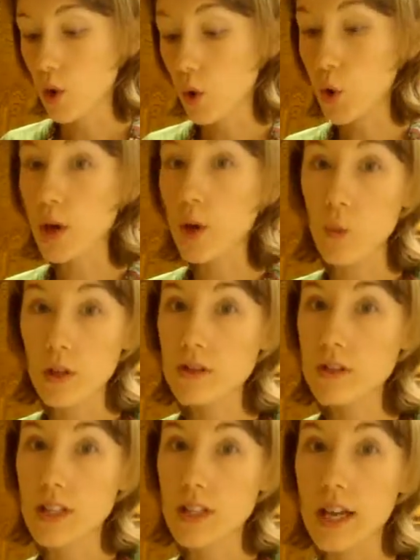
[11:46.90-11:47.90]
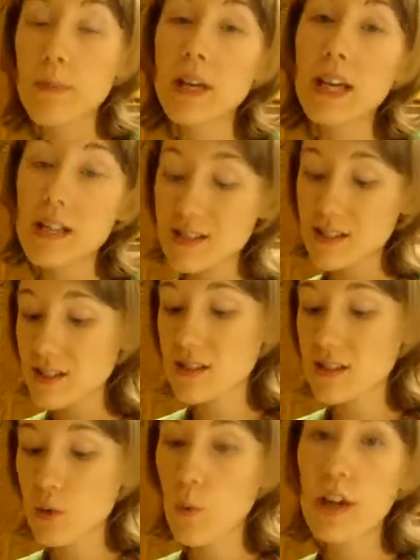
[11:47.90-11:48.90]
or it will stick, because this
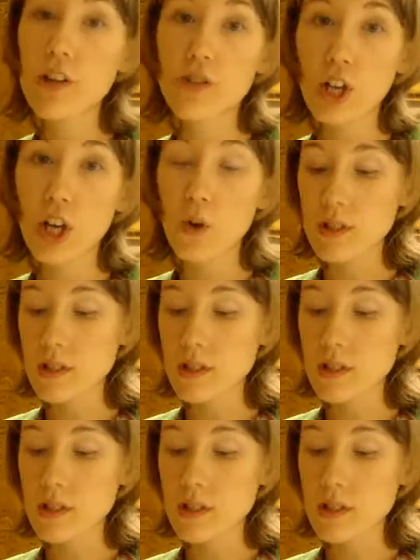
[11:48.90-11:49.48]
is a wetter dough.